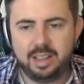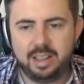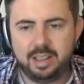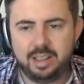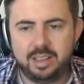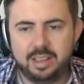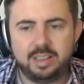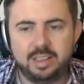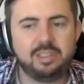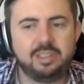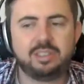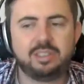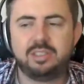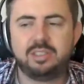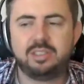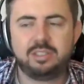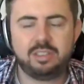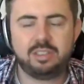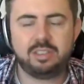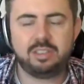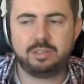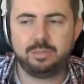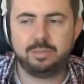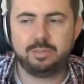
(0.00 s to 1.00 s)

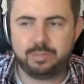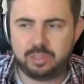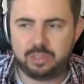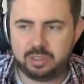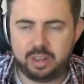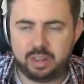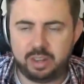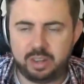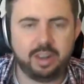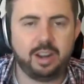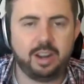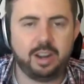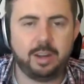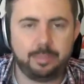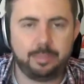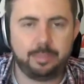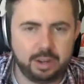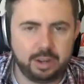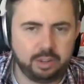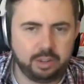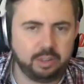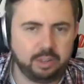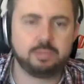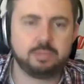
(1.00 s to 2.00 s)
Just suck it up
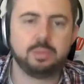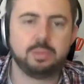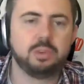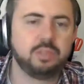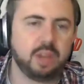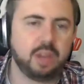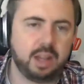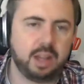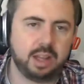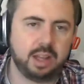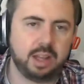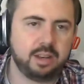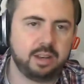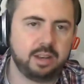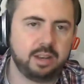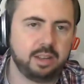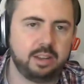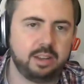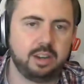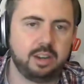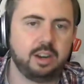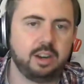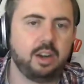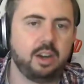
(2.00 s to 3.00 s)
and let's move on.
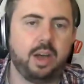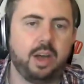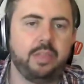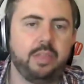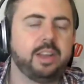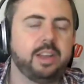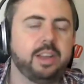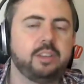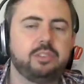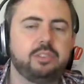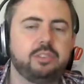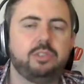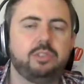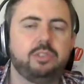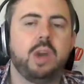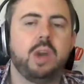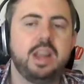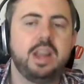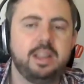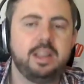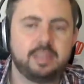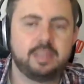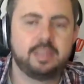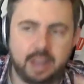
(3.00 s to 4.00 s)
You know, I think it's
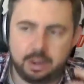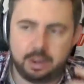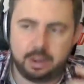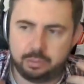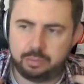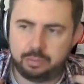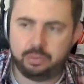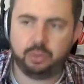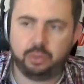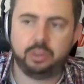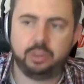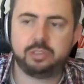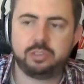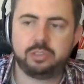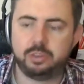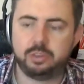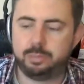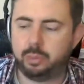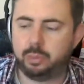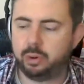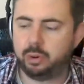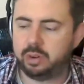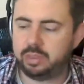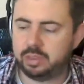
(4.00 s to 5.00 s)
great. I fully
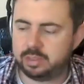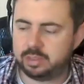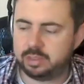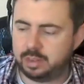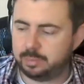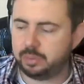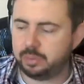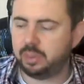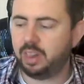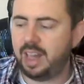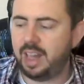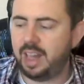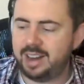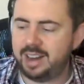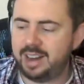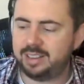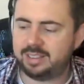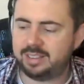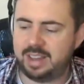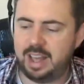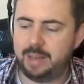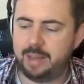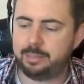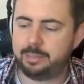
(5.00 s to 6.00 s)
support this, and I'm glad
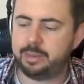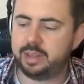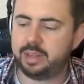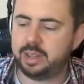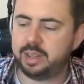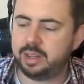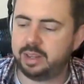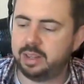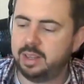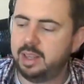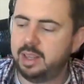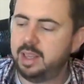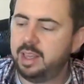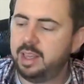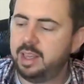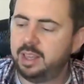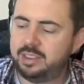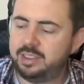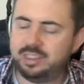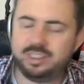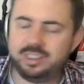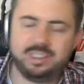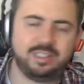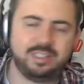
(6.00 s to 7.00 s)
it's happening.
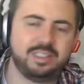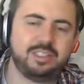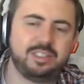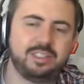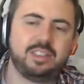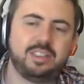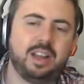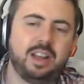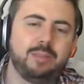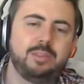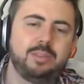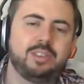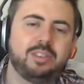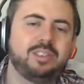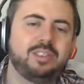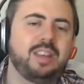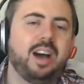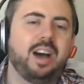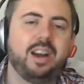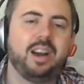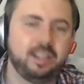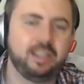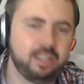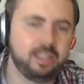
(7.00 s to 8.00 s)
I'm just
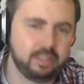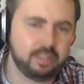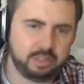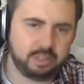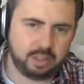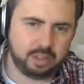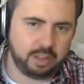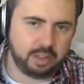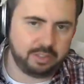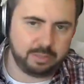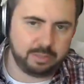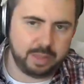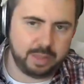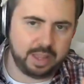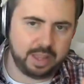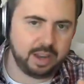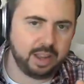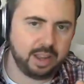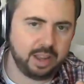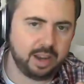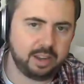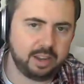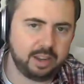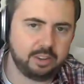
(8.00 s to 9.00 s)
tired of this stuff, Matt,
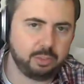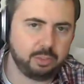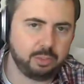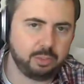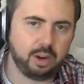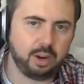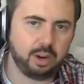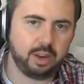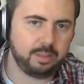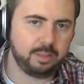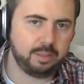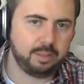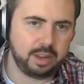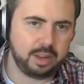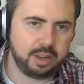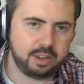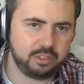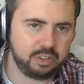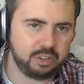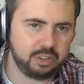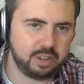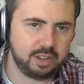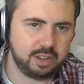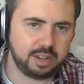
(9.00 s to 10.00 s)
and I just wanted to
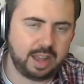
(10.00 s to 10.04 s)
mention it.